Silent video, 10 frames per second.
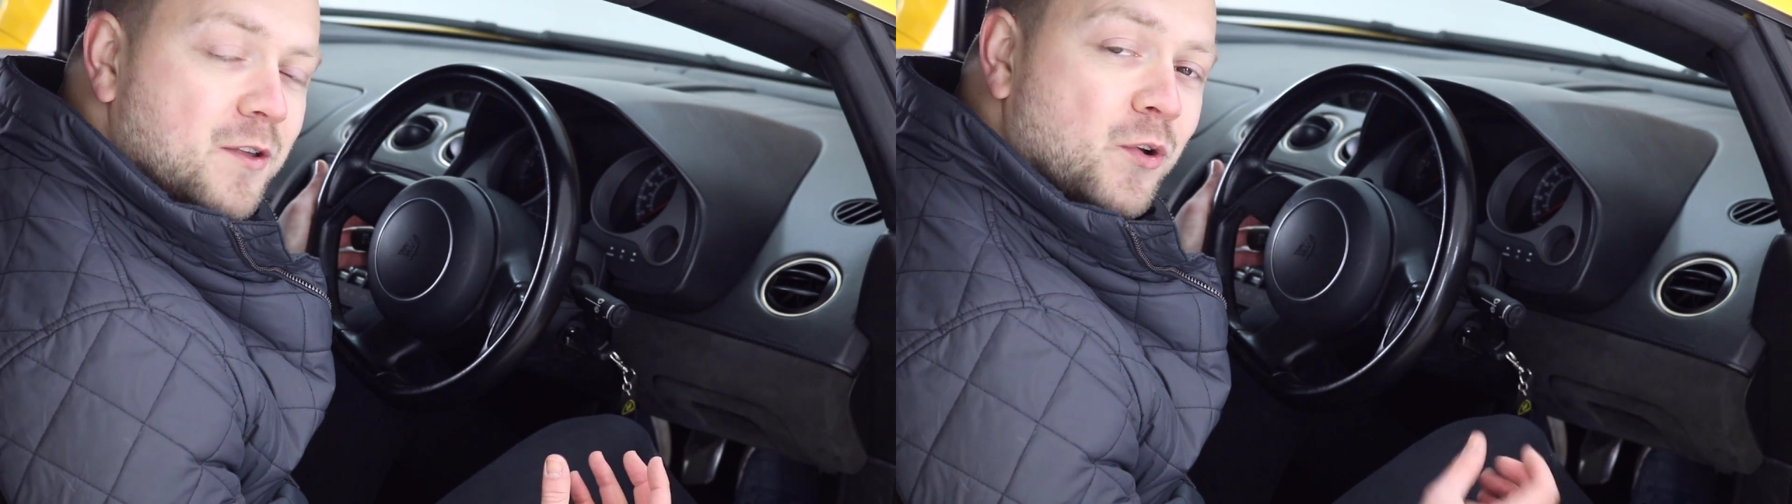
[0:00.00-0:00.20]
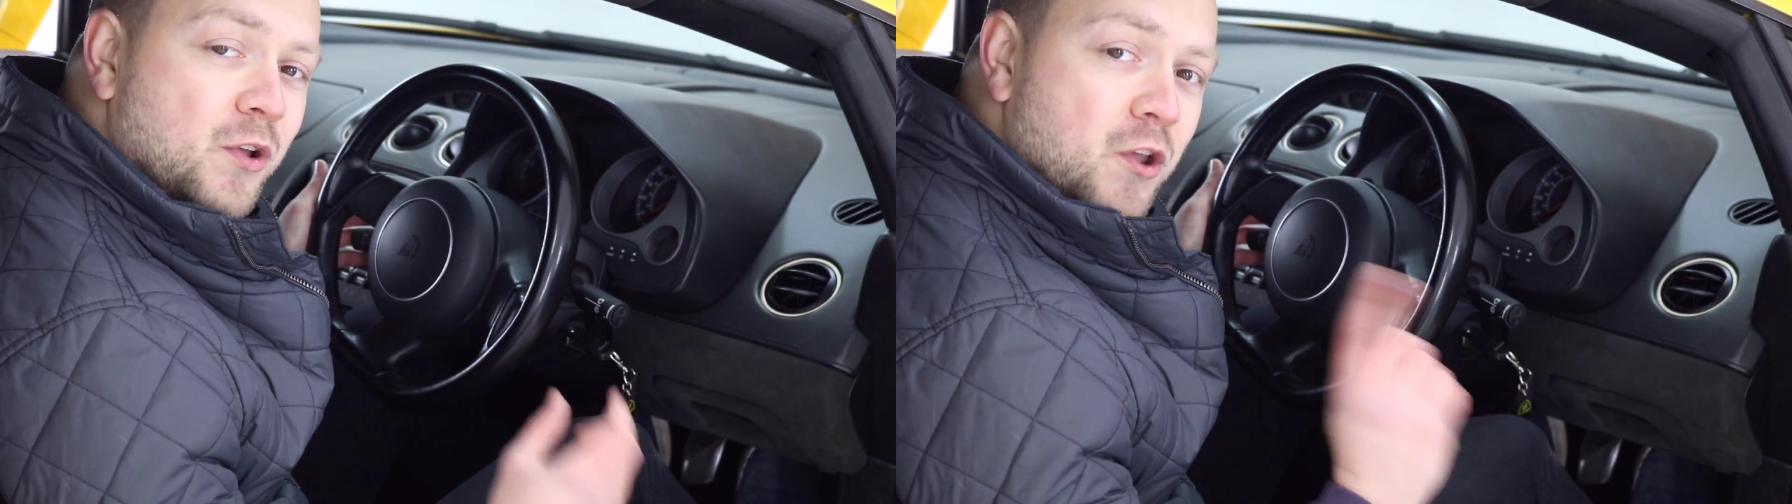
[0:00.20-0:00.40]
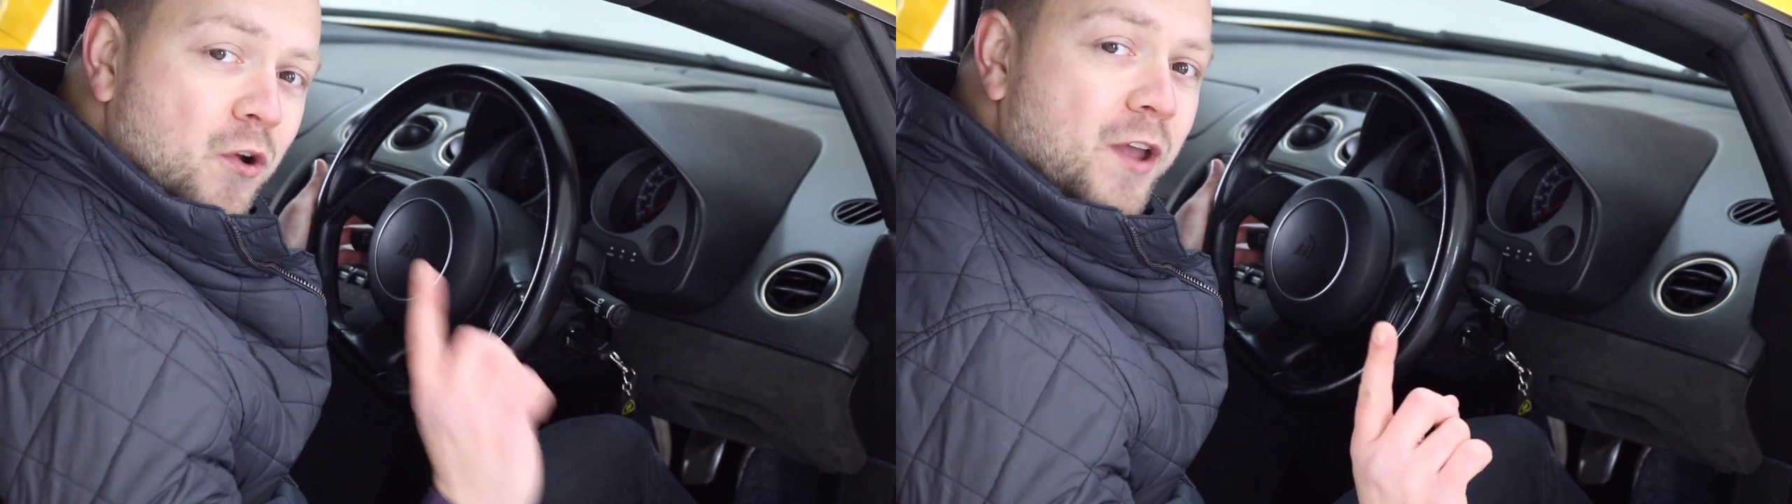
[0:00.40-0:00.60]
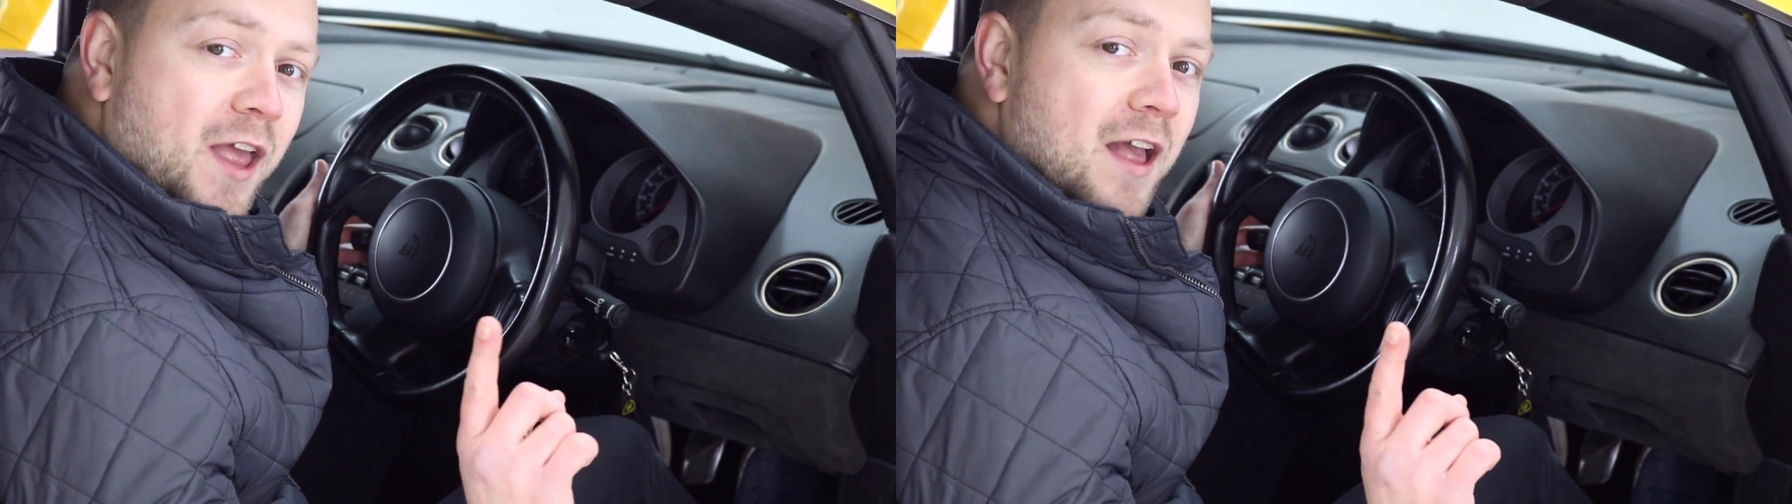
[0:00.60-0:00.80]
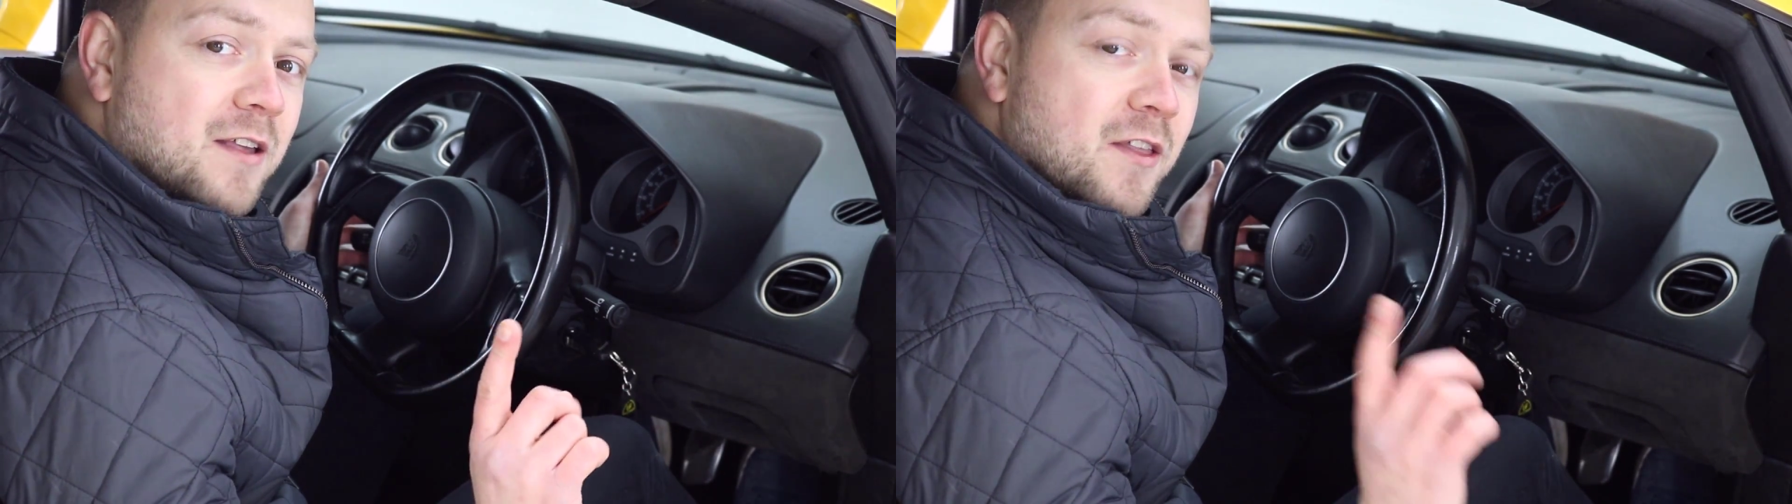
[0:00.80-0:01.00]
So in your
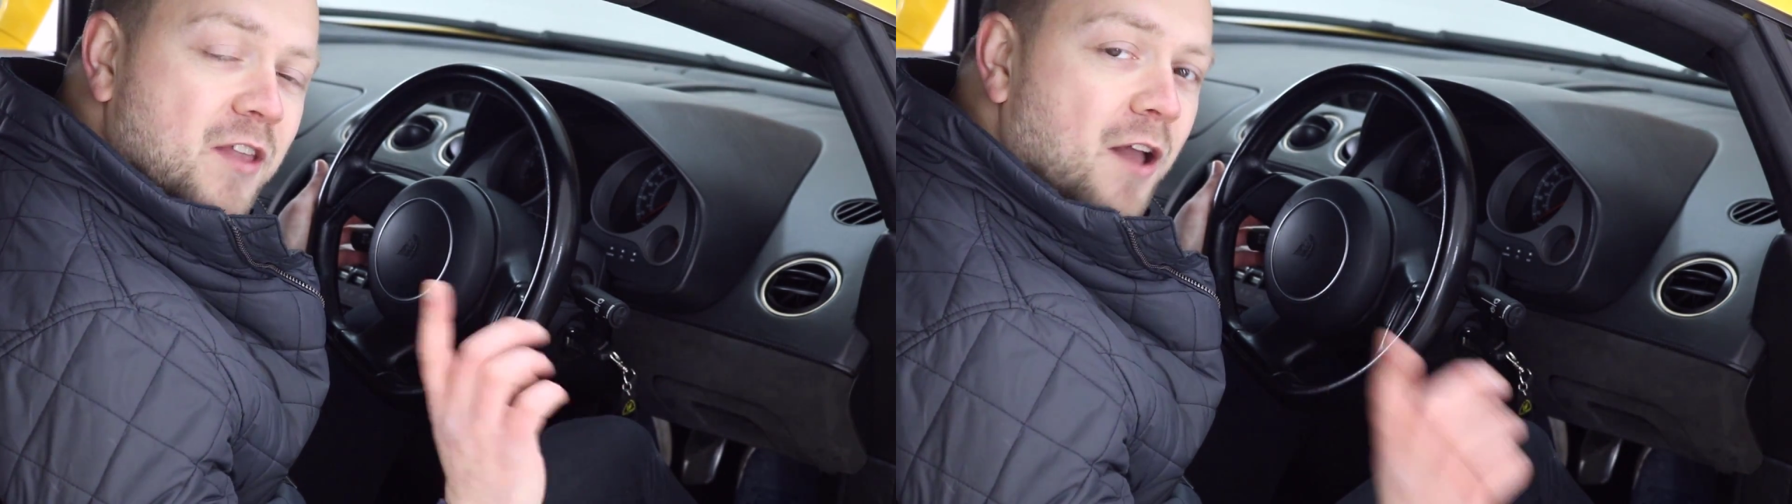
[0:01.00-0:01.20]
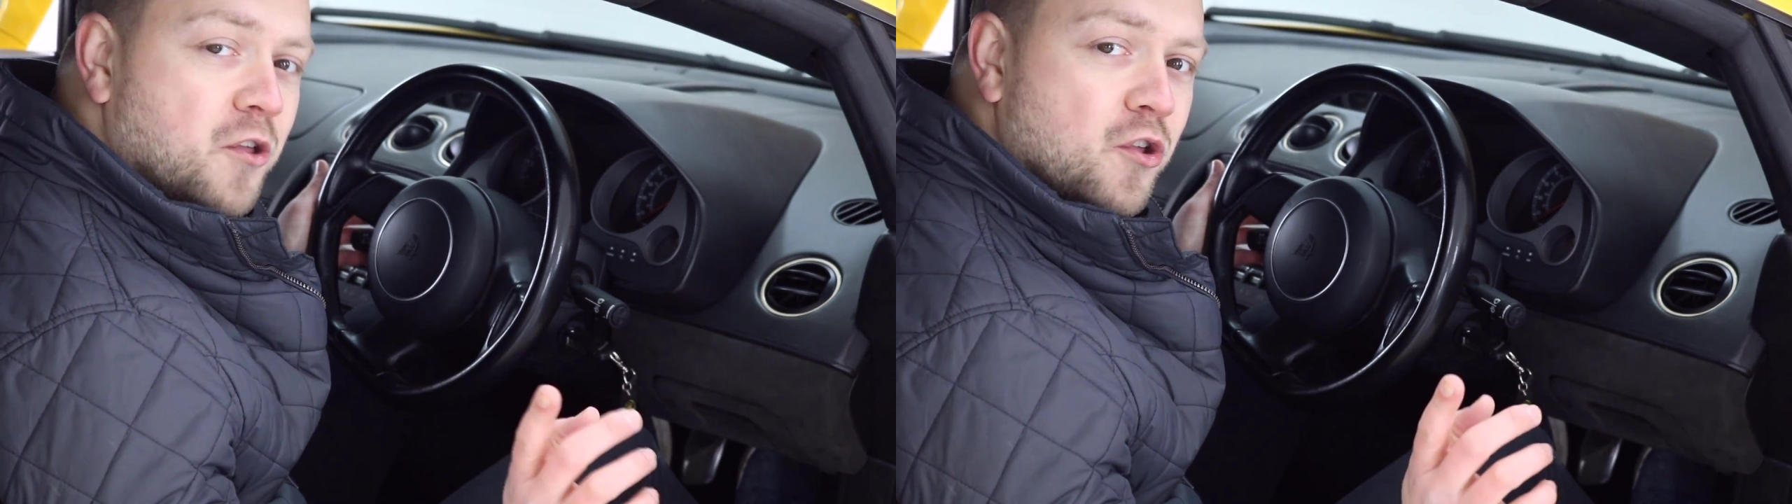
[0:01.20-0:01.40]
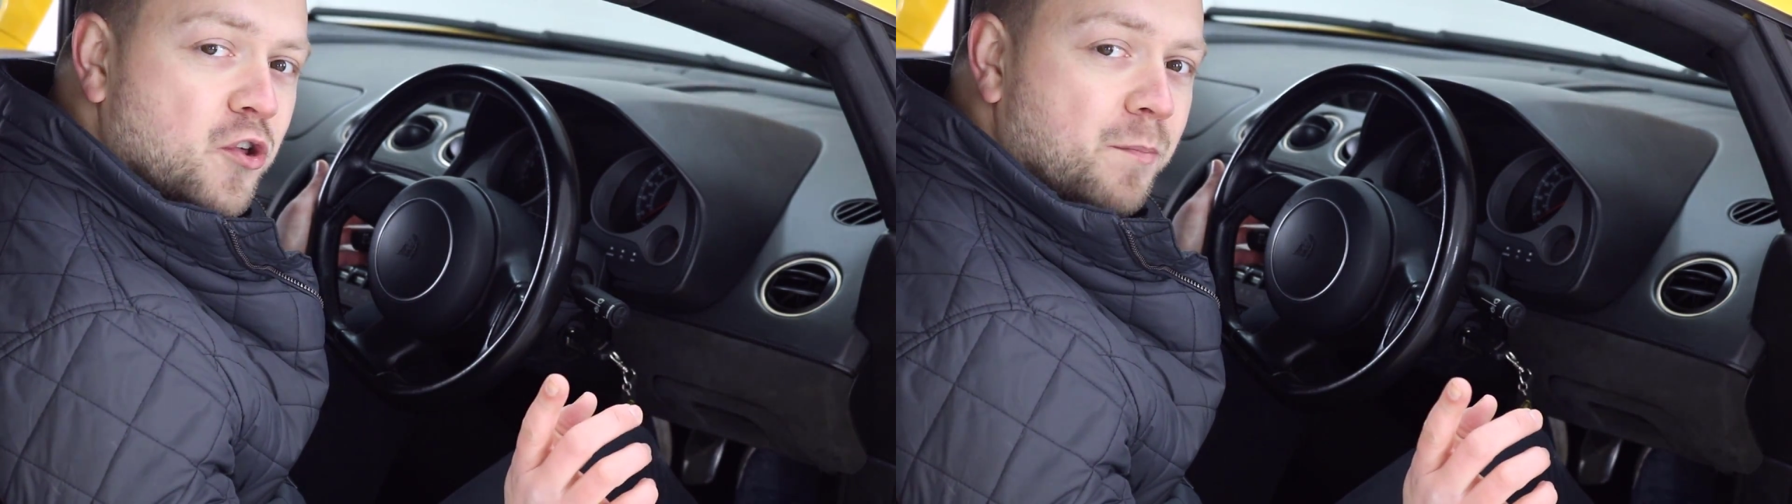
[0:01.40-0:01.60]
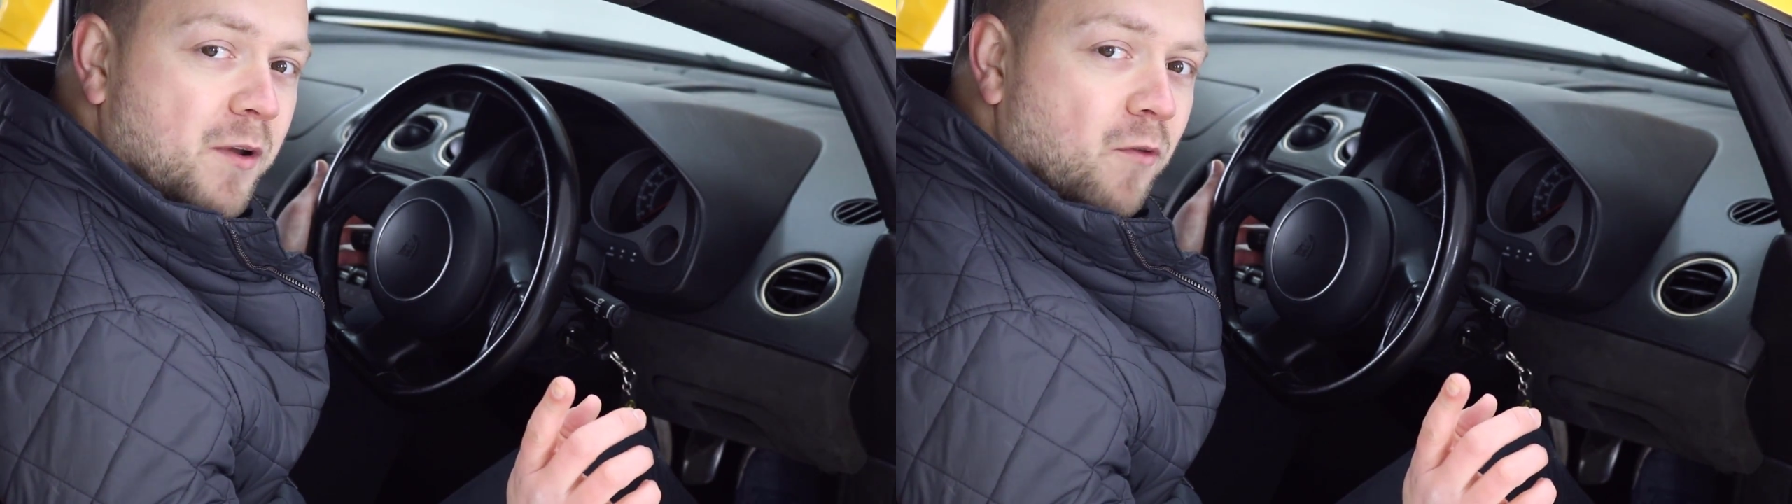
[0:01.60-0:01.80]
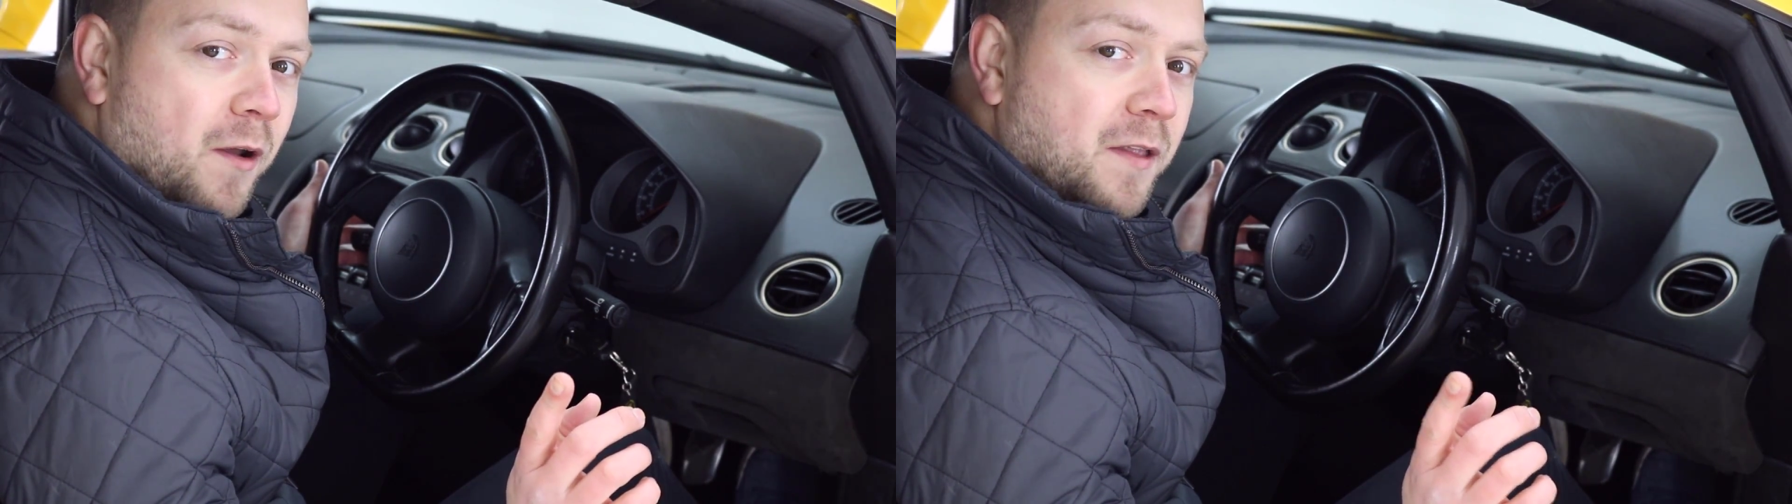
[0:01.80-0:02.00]
case, the engine should be
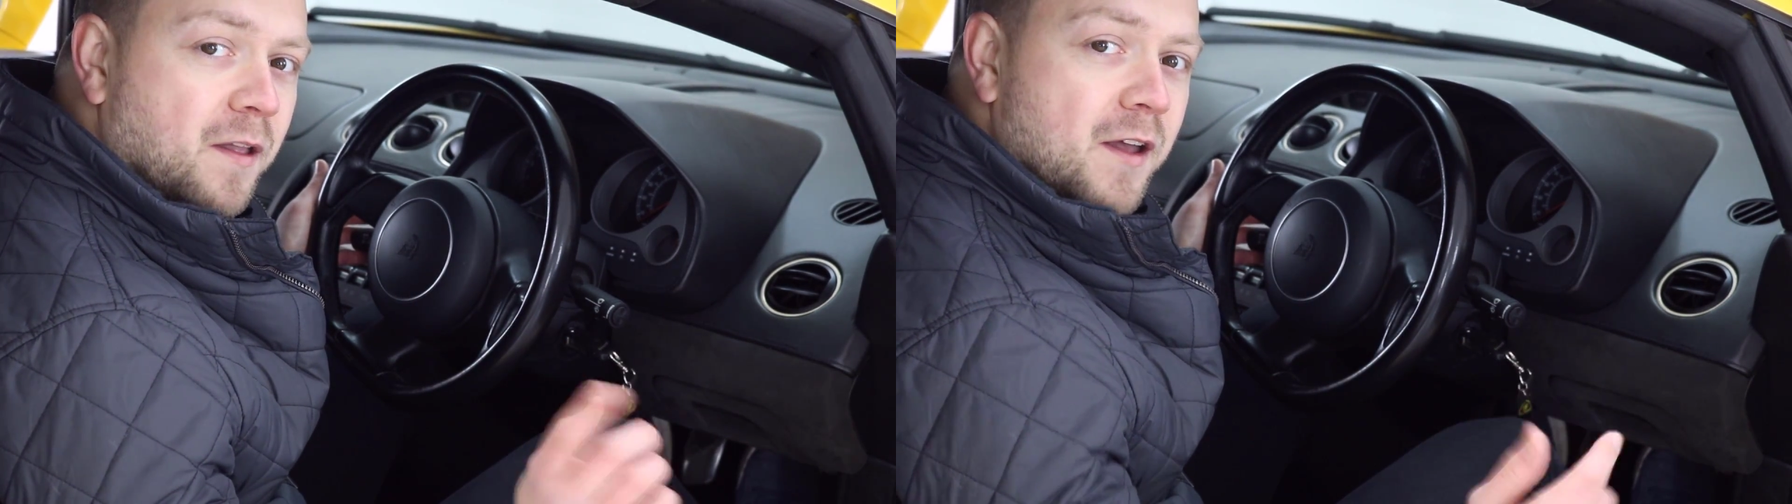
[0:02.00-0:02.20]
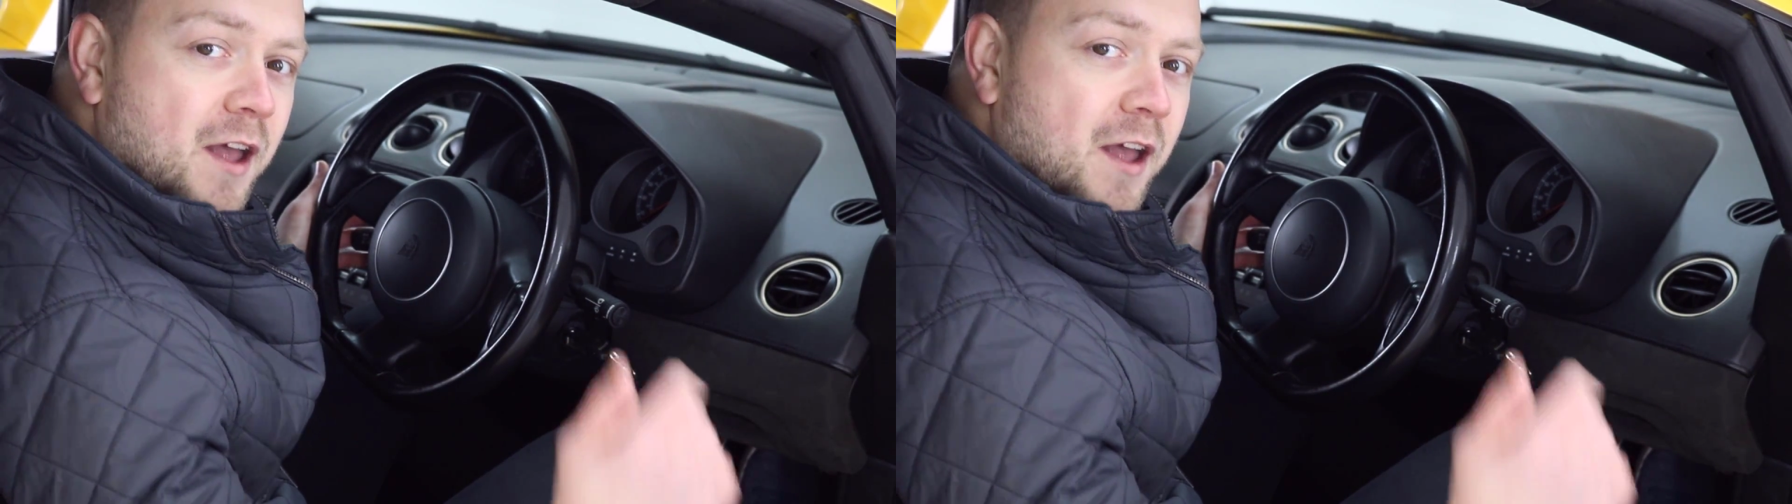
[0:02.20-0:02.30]
running.